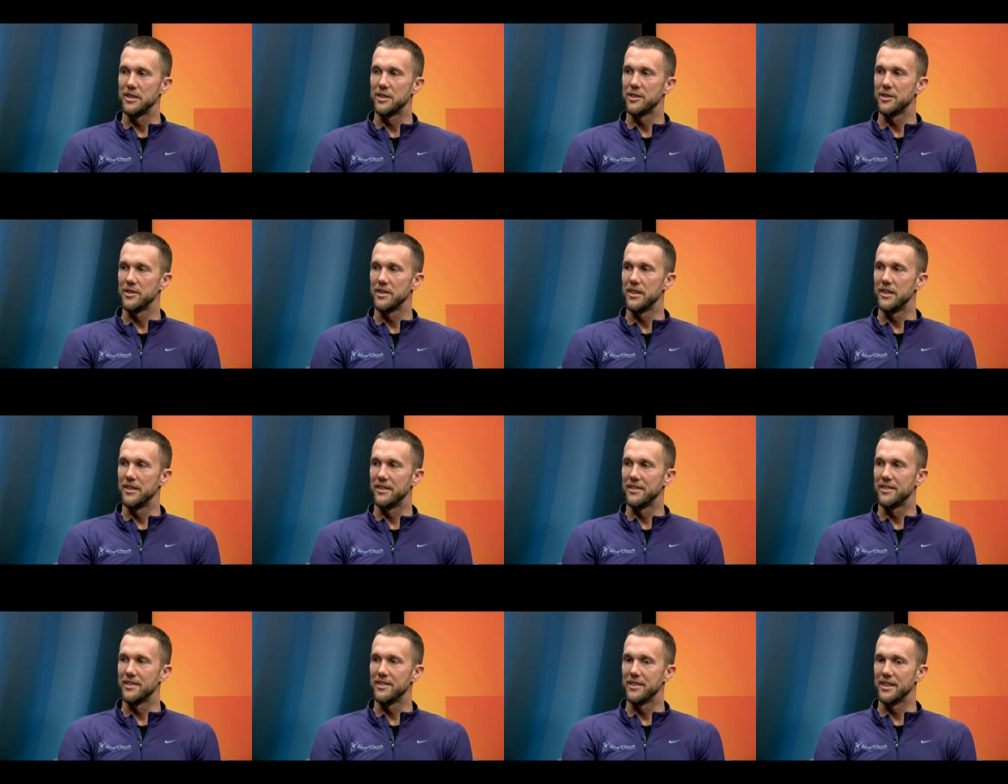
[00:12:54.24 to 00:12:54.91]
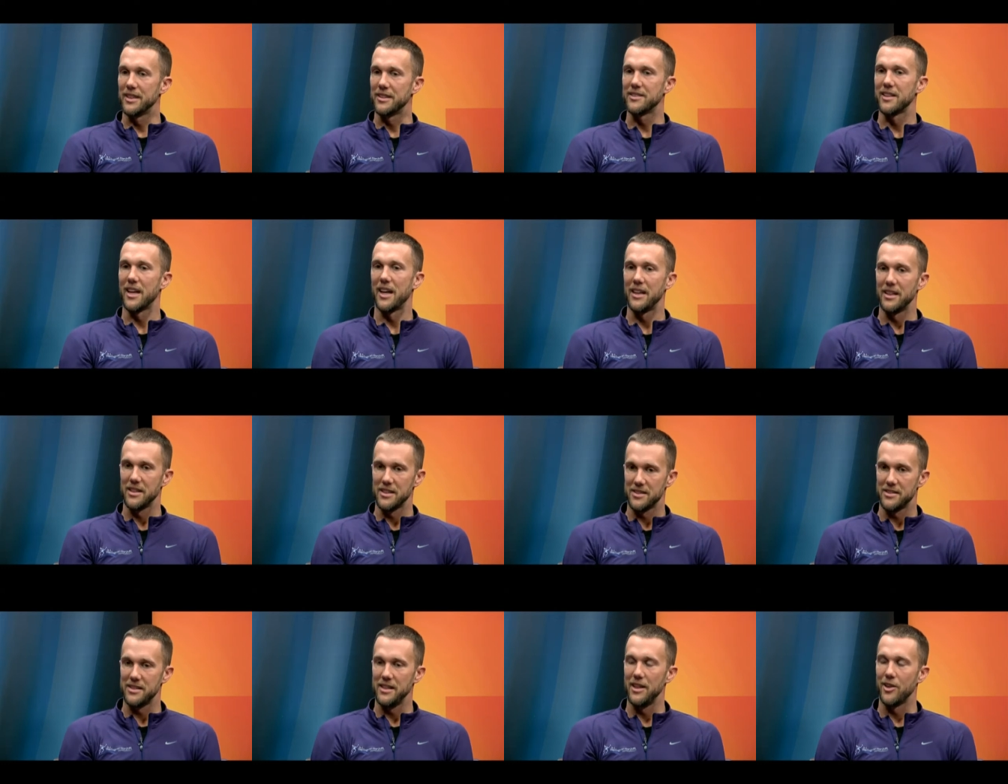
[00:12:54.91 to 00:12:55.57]
mm. it's it's
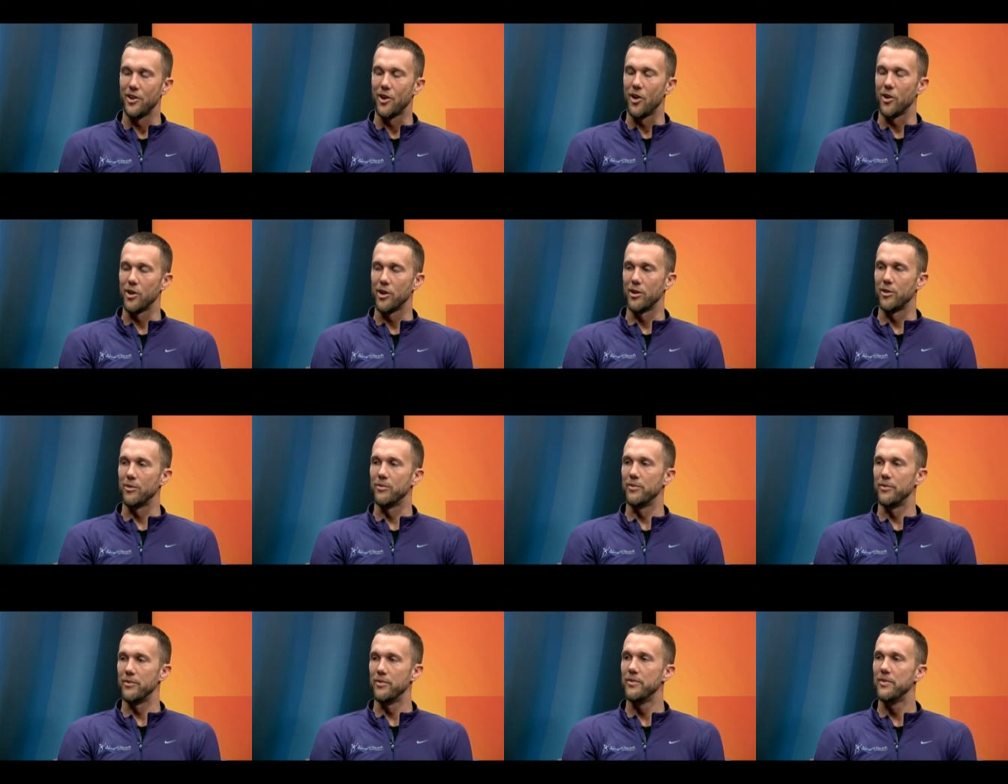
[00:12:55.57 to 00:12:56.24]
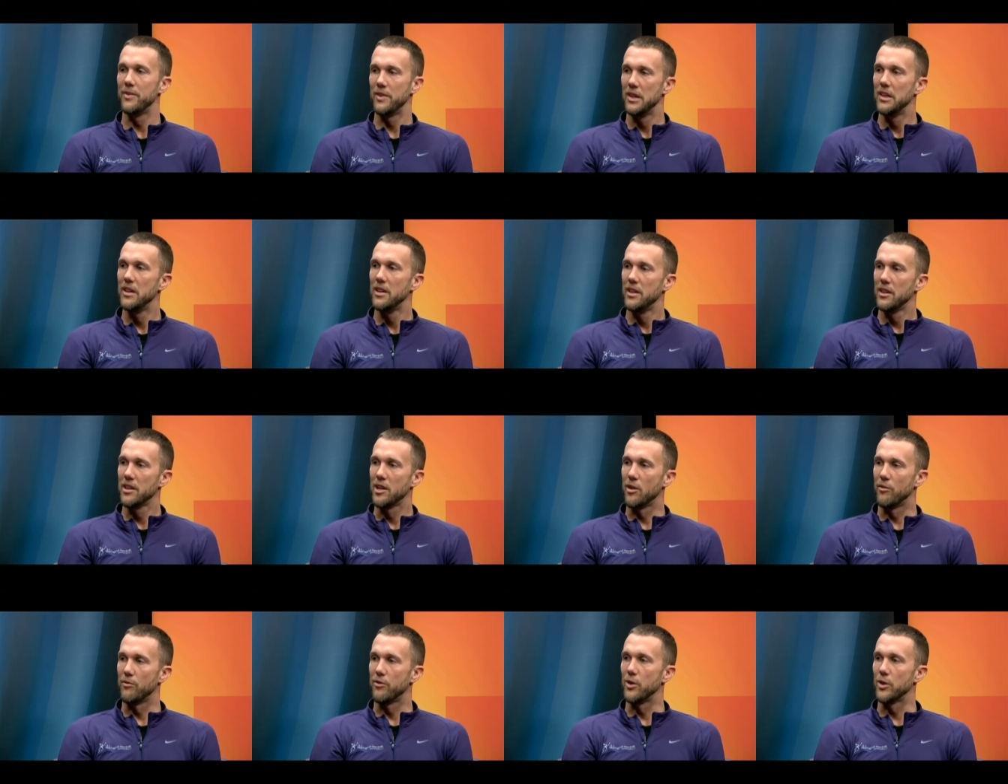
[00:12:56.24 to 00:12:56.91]
exciting to see it all come
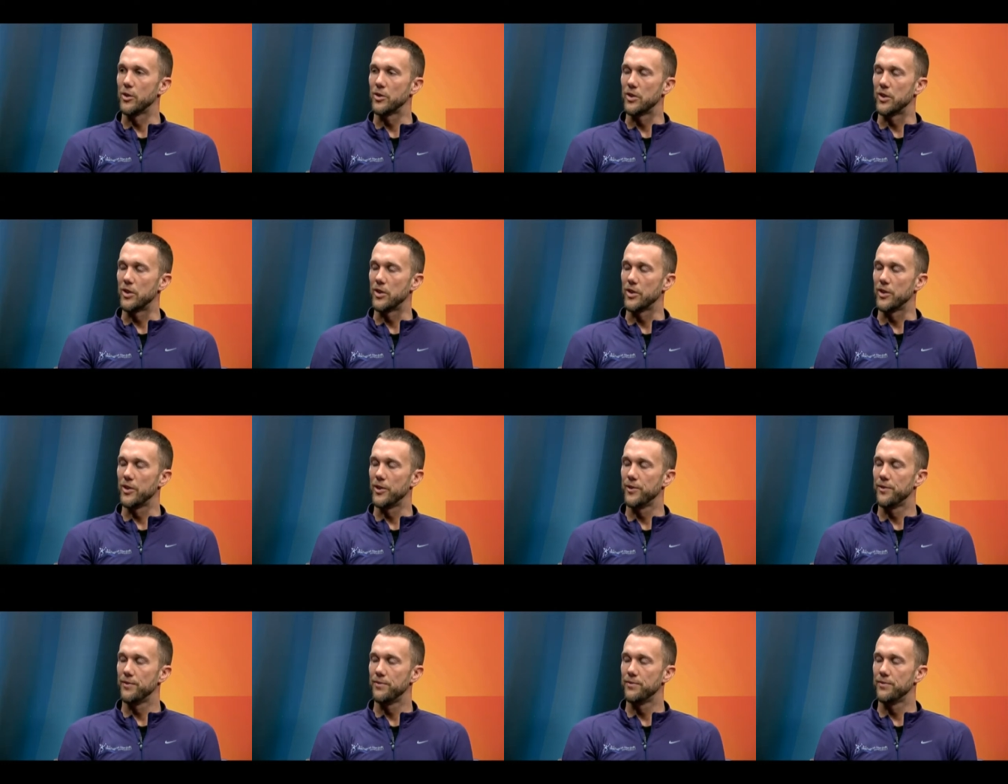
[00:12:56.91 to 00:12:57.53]
come full circle.